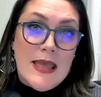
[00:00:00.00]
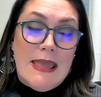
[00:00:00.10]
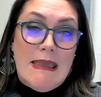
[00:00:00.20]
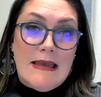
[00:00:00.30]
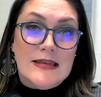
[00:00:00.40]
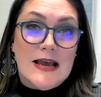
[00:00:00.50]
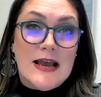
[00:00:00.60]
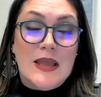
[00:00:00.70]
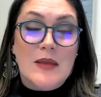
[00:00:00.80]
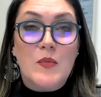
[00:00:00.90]
And
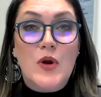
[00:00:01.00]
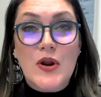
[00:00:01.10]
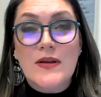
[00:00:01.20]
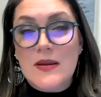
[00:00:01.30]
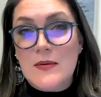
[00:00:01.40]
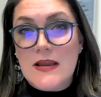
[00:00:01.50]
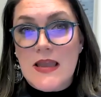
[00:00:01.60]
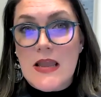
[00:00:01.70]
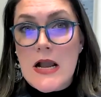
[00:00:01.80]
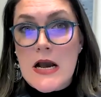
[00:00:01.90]
I am currently
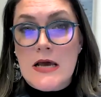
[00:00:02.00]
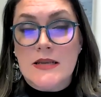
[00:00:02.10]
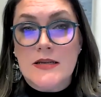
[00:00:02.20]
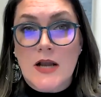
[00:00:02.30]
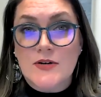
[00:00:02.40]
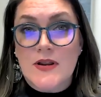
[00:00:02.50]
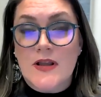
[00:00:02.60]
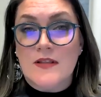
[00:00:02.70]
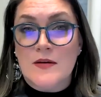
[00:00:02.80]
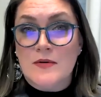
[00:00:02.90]
working on a
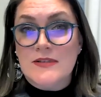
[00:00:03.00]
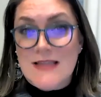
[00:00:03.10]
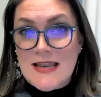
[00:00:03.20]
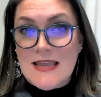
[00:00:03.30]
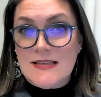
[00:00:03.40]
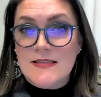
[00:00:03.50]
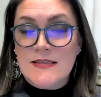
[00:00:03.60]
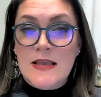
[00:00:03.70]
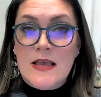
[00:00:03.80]
Doctorate of Liberal Studies,